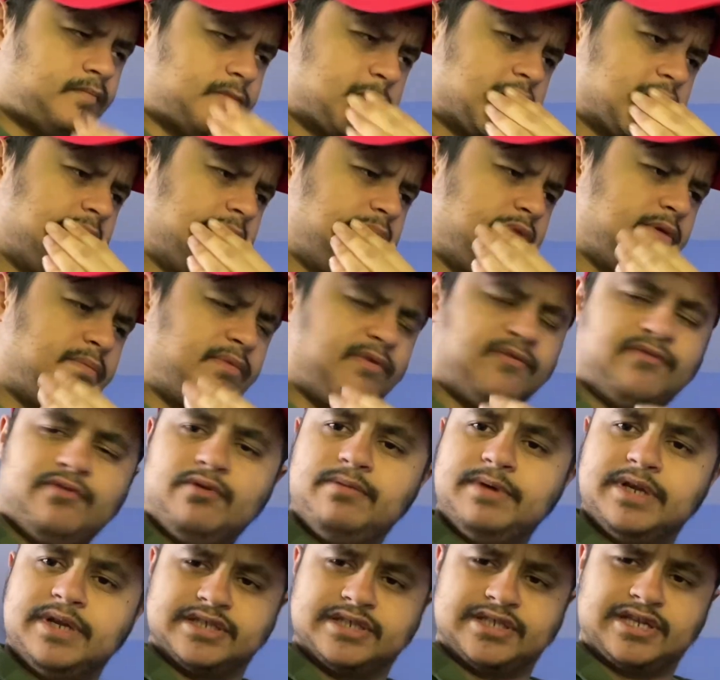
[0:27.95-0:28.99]
Uh, but before
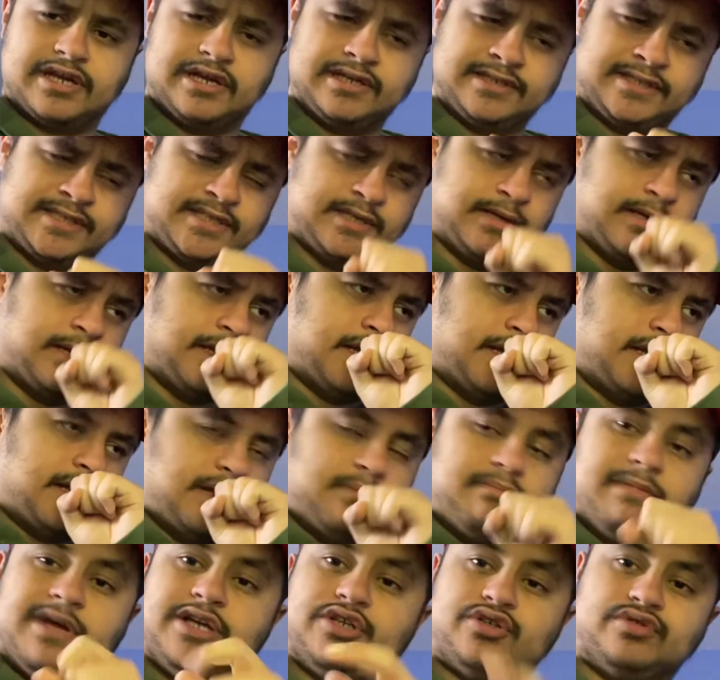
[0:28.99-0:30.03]
we discuss,
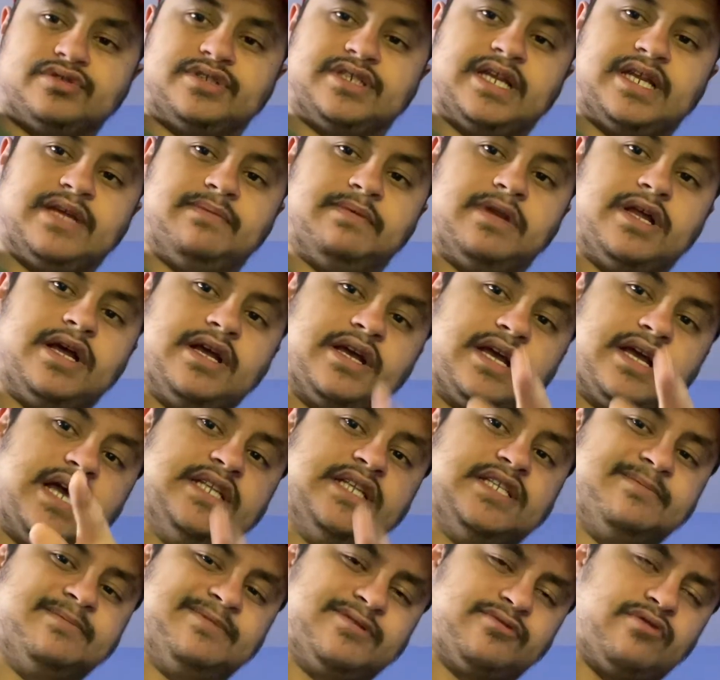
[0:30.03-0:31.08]
Make sure to leave a like
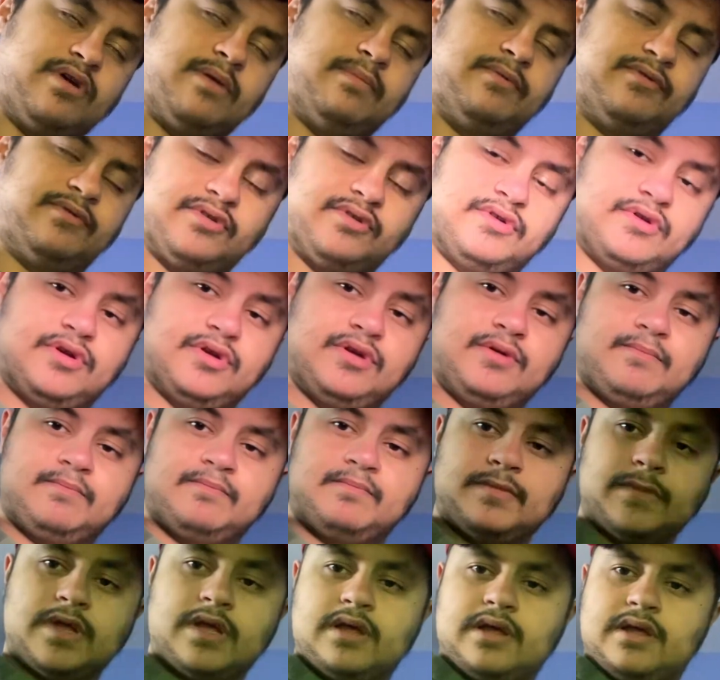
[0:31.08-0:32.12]
and subscribe if you're new.
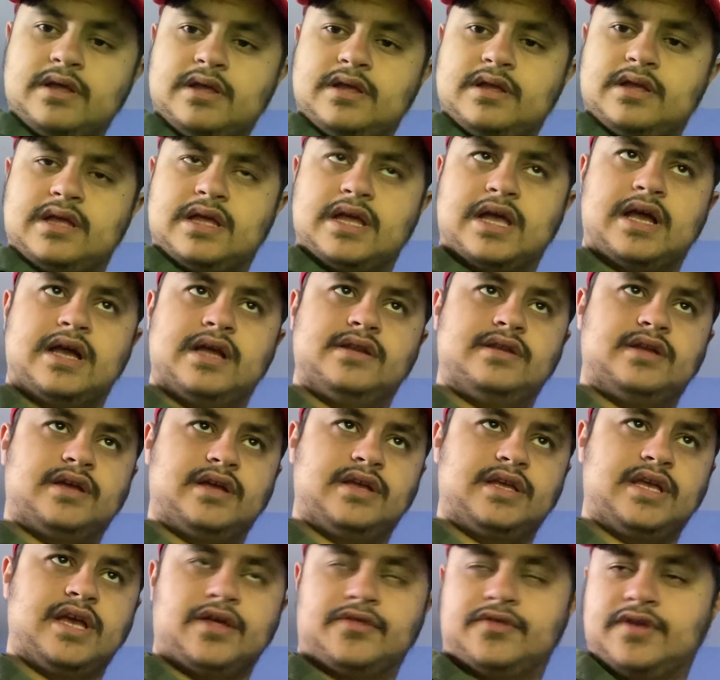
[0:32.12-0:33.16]
And uh,
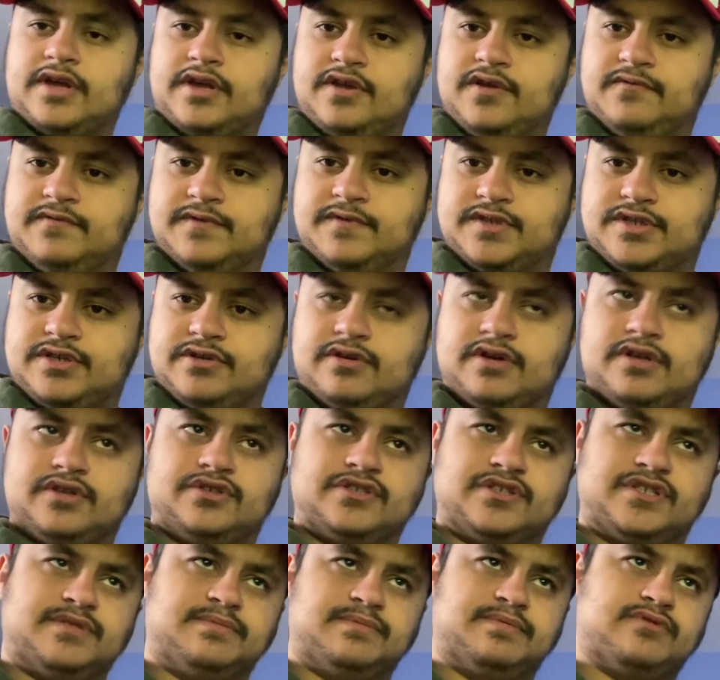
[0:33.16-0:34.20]
yeah, thank you for
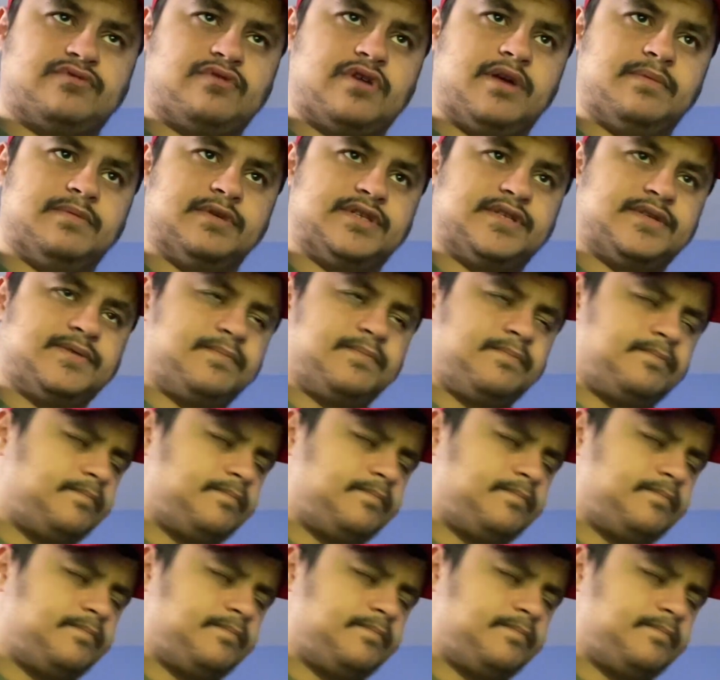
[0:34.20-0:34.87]
200 subscribers.